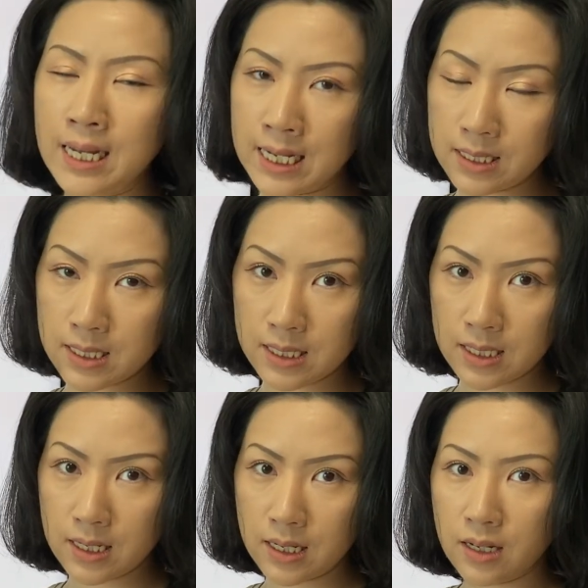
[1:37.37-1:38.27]
it
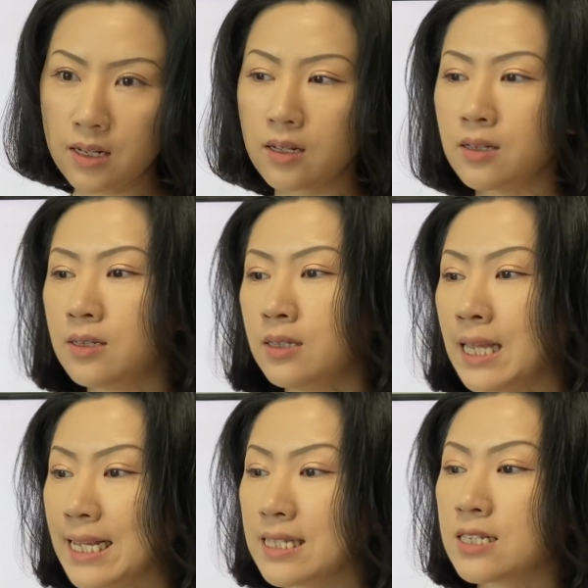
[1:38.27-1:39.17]

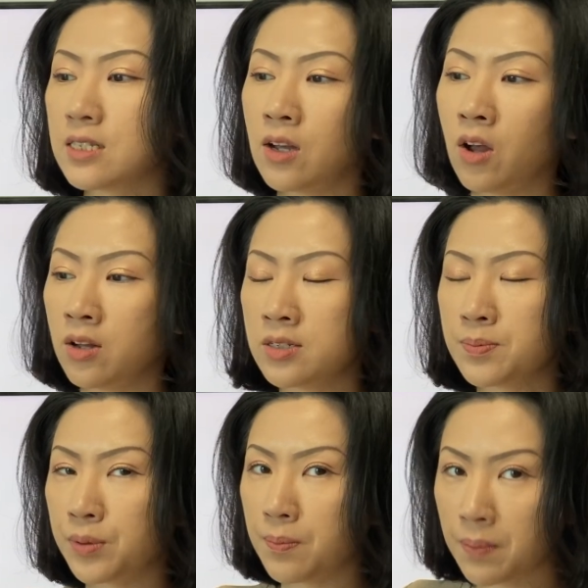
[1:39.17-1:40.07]
lets us
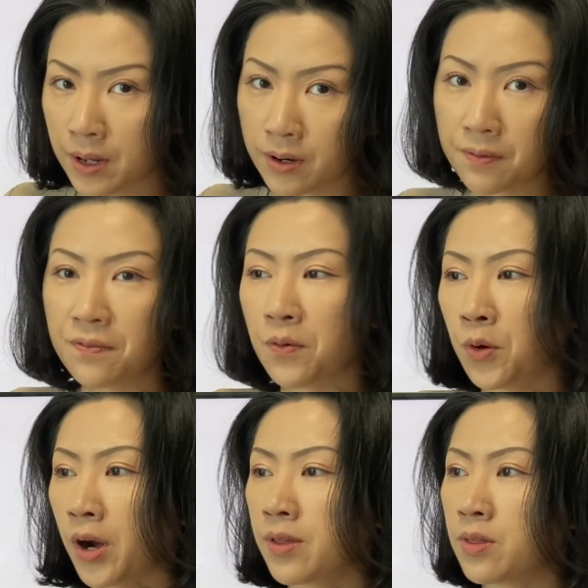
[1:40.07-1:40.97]
prepare
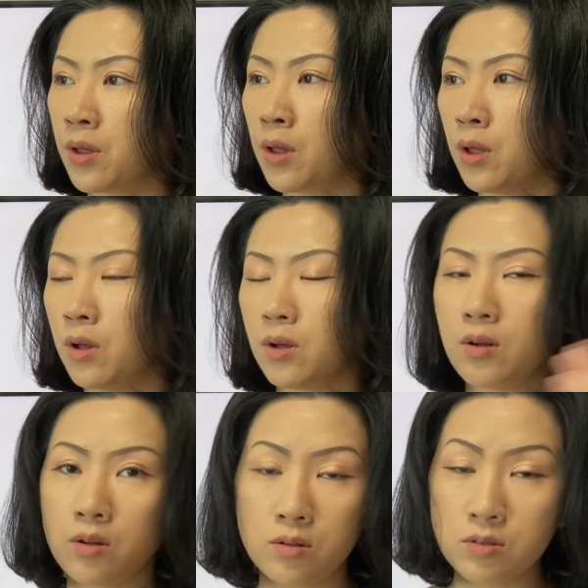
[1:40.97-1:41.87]
for
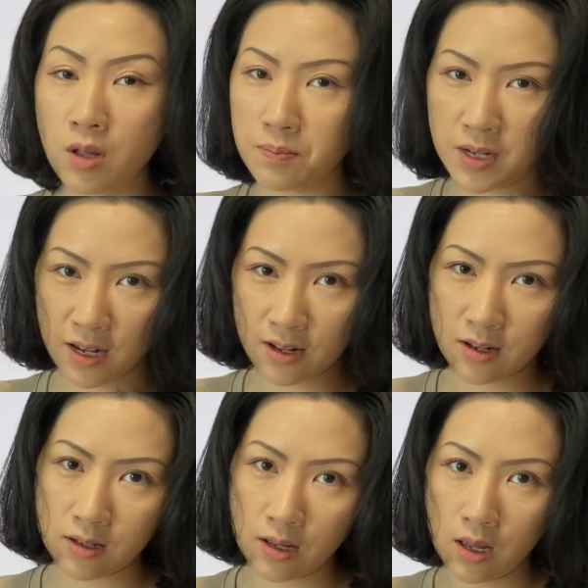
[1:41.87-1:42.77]
the subject
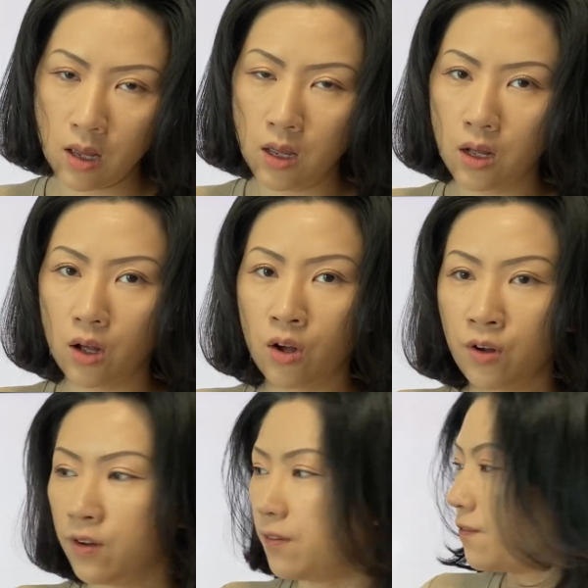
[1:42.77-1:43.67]

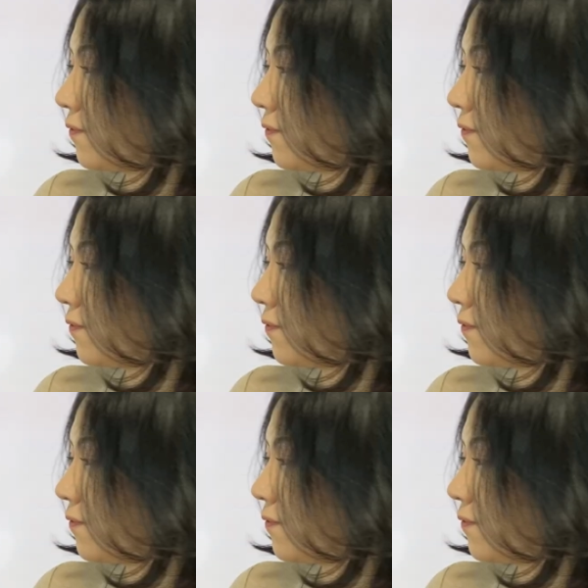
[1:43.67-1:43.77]
of